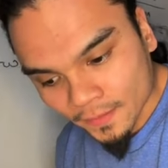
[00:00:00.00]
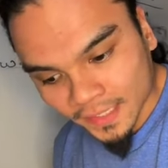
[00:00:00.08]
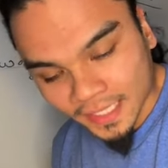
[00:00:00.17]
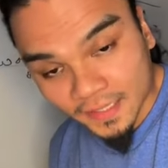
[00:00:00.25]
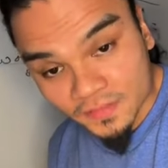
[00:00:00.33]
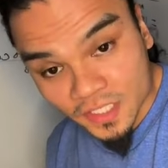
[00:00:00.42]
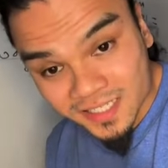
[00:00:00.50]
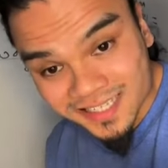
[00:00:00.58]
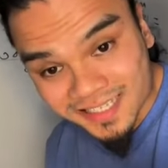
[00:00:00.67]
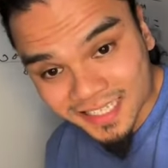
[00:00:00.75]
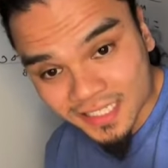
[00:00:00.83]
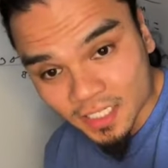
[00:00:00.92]
that gives us
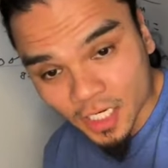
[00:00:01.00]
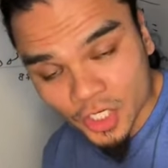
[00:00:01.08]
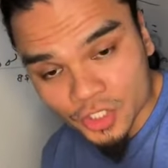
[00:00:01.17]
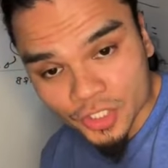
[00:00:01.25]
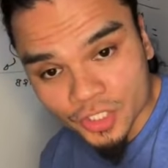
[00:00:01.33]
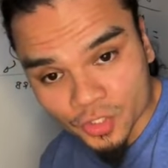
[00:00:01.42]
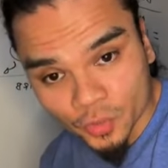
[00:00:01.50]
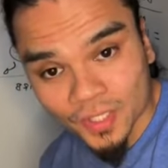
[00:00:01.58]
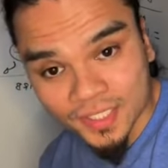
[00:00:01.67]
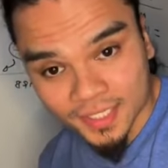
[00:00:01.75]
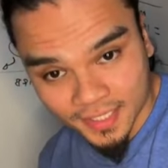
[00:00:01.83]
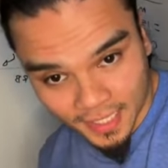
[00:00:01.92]

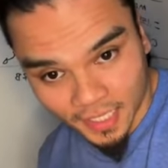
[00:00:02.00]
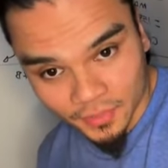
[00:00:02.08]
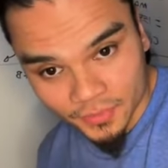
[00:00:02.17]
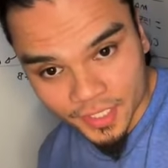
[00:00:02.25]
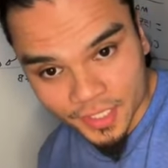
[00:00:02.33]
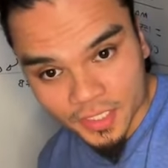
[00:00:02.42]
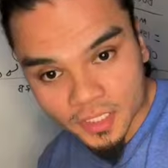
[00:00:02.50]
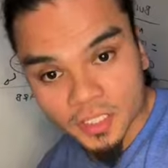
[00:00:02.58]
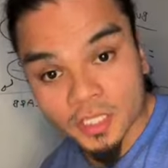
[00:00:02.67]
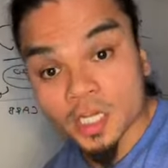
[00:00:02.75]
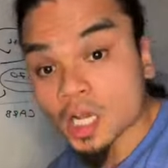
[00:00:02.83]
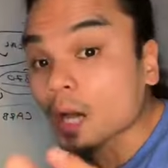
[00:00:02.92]
620 calories
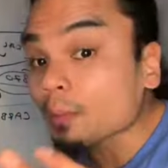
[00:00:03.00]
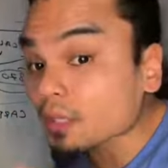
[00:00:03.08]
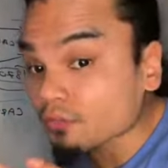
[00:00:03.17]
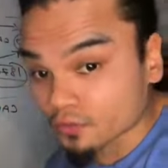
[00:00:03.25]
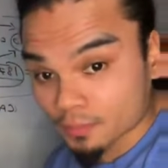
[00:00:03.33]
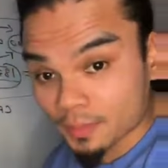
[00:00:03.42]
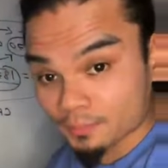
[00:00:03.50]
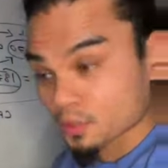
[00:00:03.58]
coming from my